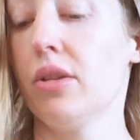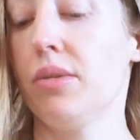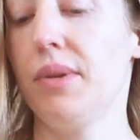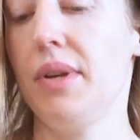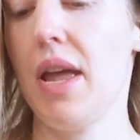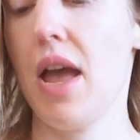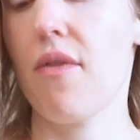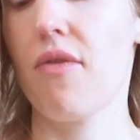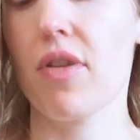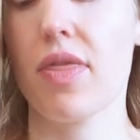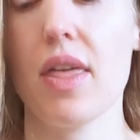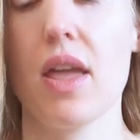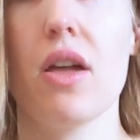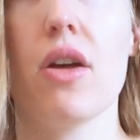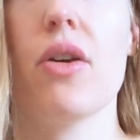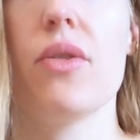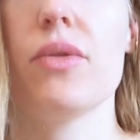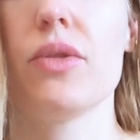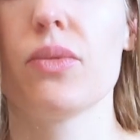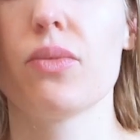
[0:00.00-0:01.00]
When everything
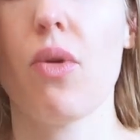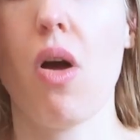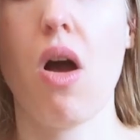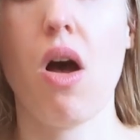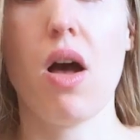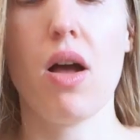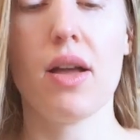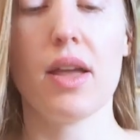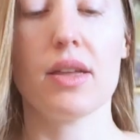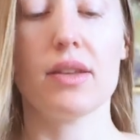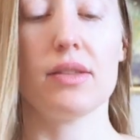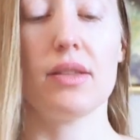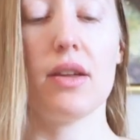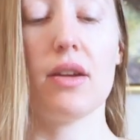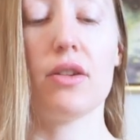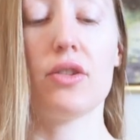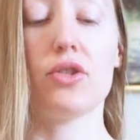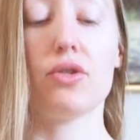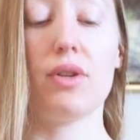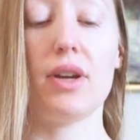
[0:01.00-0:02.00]
goes wrong as
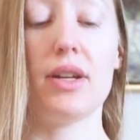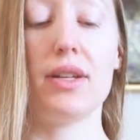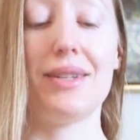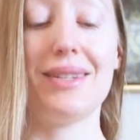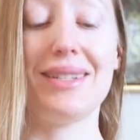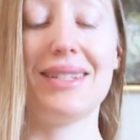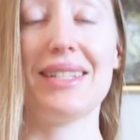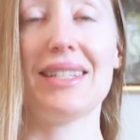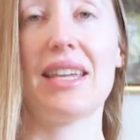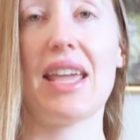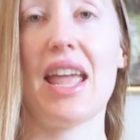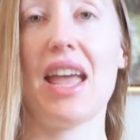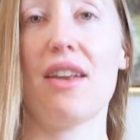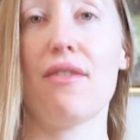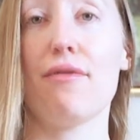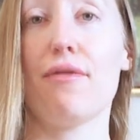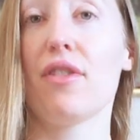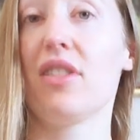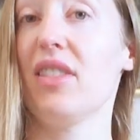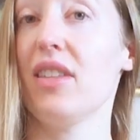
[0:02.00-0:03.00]
they are trying to
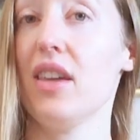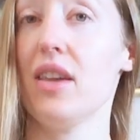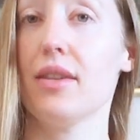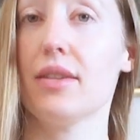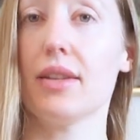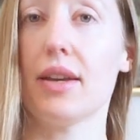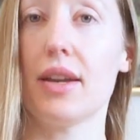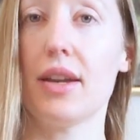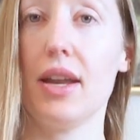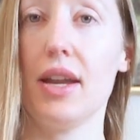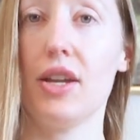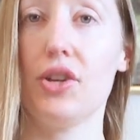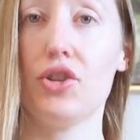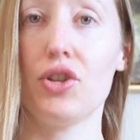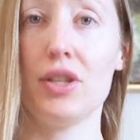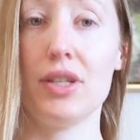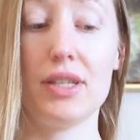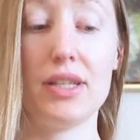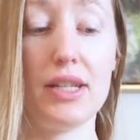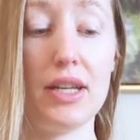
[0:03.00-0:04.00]
scan for leaks on an
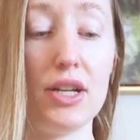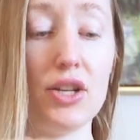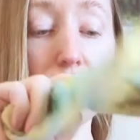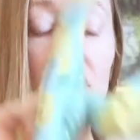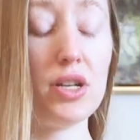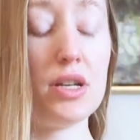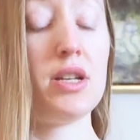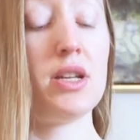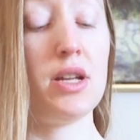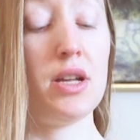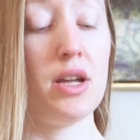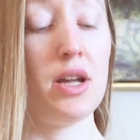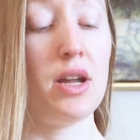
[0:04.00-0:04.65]
ancient station,